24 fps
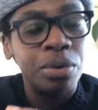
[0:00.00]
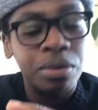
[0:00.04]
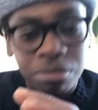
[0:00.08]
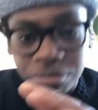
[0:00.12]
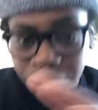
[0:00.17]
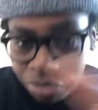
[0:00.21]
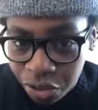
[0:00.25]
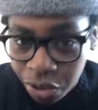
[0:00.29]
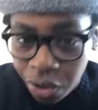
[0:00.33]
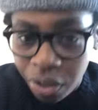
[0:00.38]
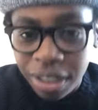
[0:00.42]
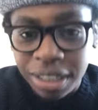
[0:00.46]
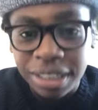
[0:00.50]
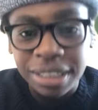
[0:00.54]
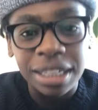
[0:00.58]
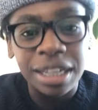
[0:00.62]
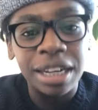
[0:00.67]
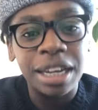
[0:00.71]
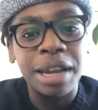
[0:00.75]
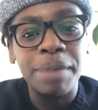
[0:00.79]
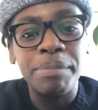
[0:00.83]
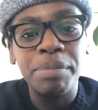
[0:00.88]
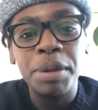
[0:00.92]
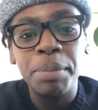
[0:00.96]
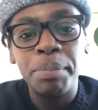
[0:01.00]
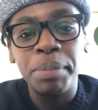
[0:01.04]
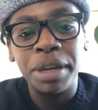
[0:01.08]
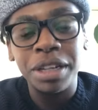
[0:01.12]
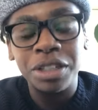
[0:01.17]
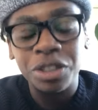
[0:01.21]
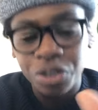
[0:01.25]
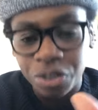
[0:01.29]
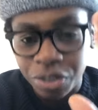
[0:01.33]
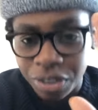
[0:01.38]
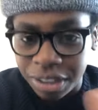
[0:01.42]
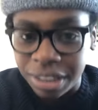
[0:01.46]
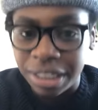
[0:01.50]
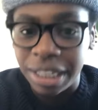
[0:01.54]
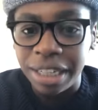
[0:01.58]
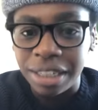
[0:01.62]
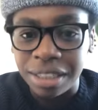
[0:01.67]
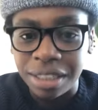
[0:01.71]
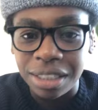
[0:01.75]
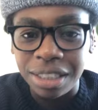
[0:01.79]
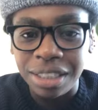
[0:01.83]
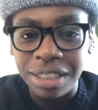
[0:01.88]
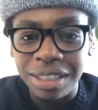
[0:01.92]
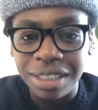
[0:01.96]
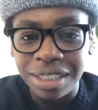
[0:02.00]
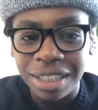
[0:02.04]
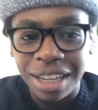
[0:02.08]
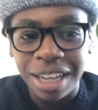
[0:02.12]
started sending him the pictures daily.